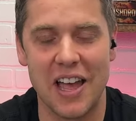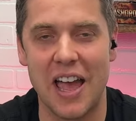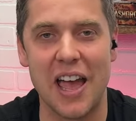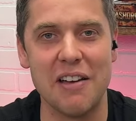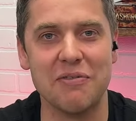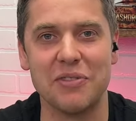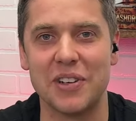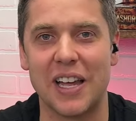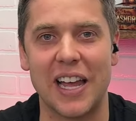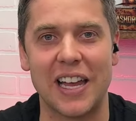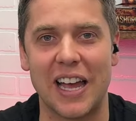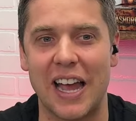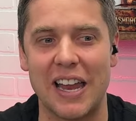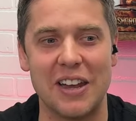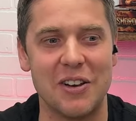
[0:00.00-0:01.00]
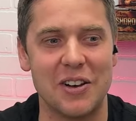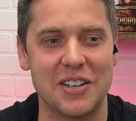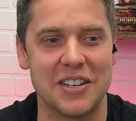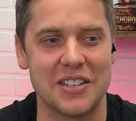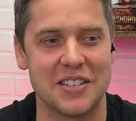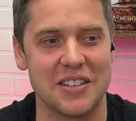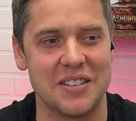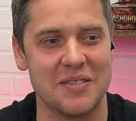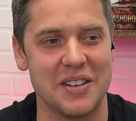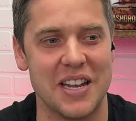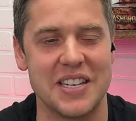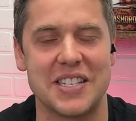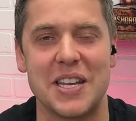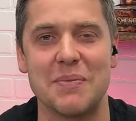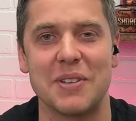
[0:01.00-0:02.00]
every I, I know it doesn't
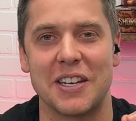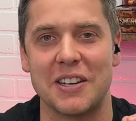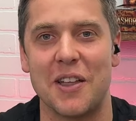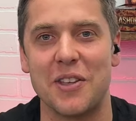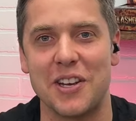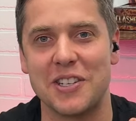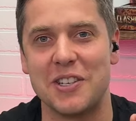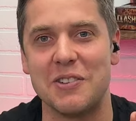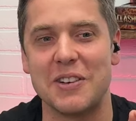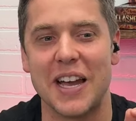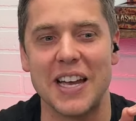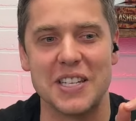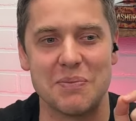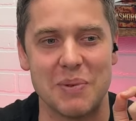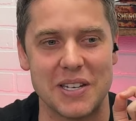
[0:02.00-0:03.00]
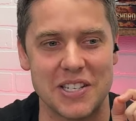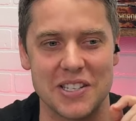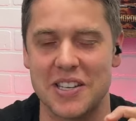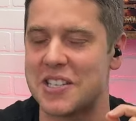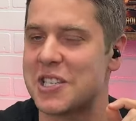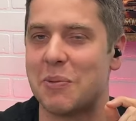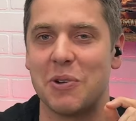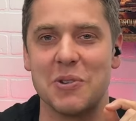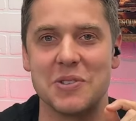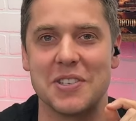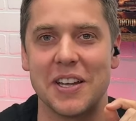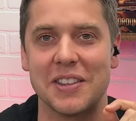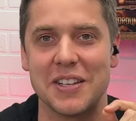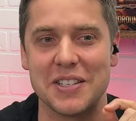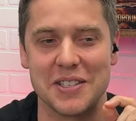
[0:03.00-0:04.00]
it seems like nothing to you guys, but just as someone who's
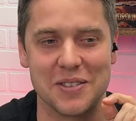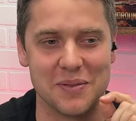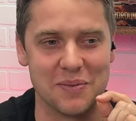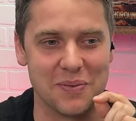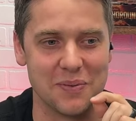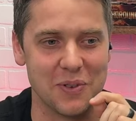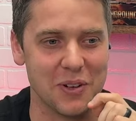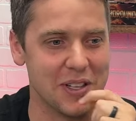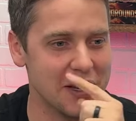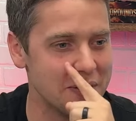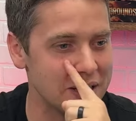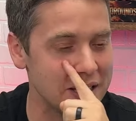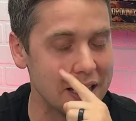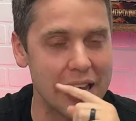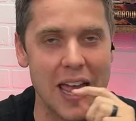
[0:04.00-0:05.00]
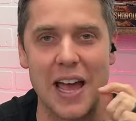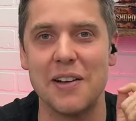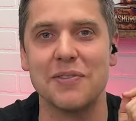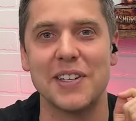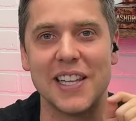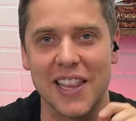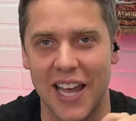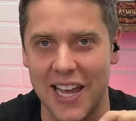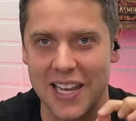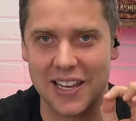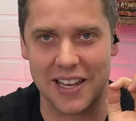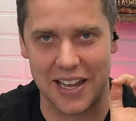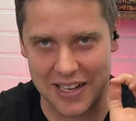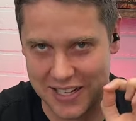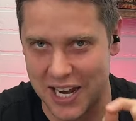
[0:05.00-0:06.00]
done this for a living, like every like
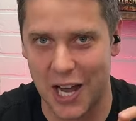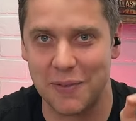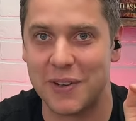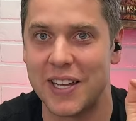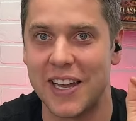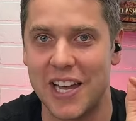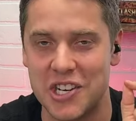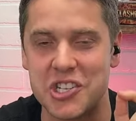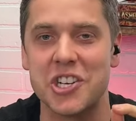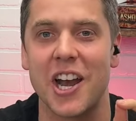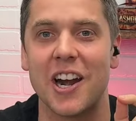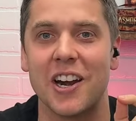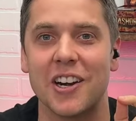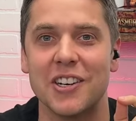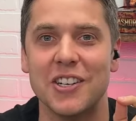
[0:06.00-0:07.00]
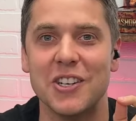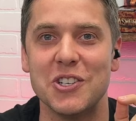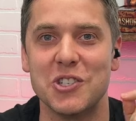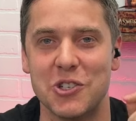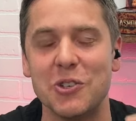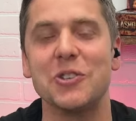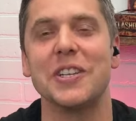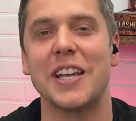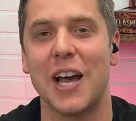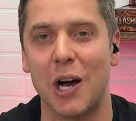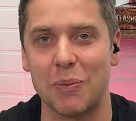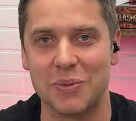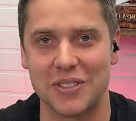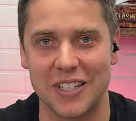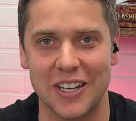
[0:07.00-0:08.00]
and comment and share truly
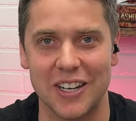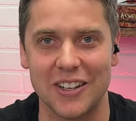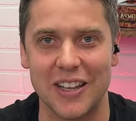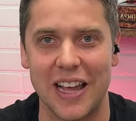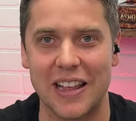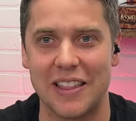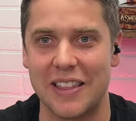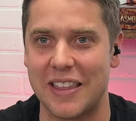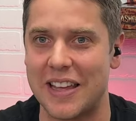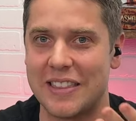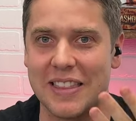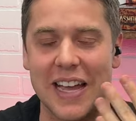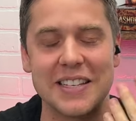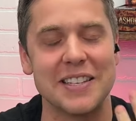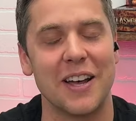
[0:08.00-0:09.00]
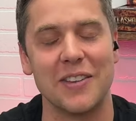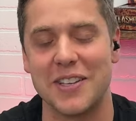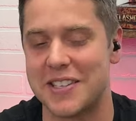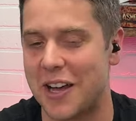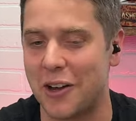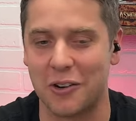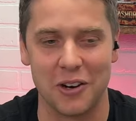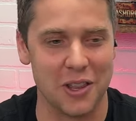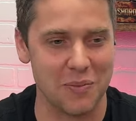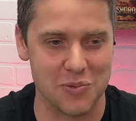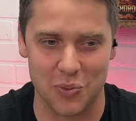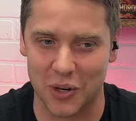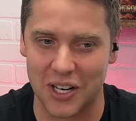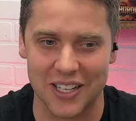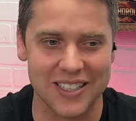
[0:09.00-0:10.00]
helps. You know, like that that's how these algorithms
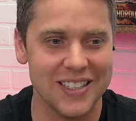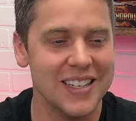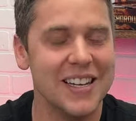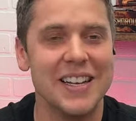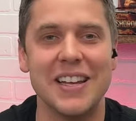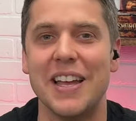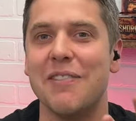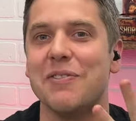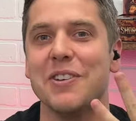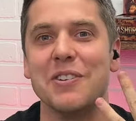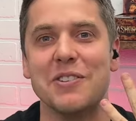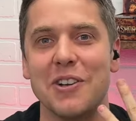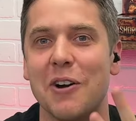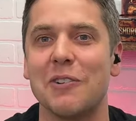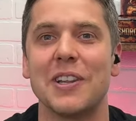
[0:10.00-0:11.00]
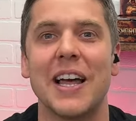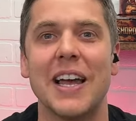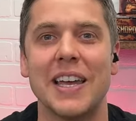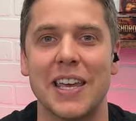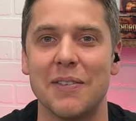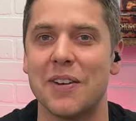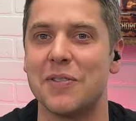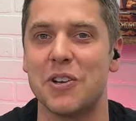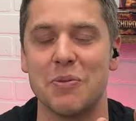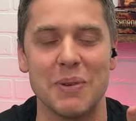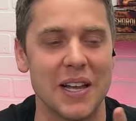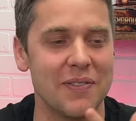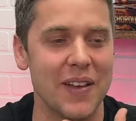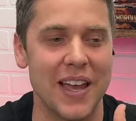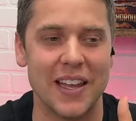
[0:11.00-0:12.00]
work. If you don't like, even if you're a
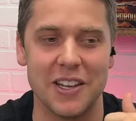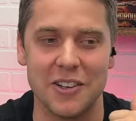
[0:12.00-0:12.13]
big fan,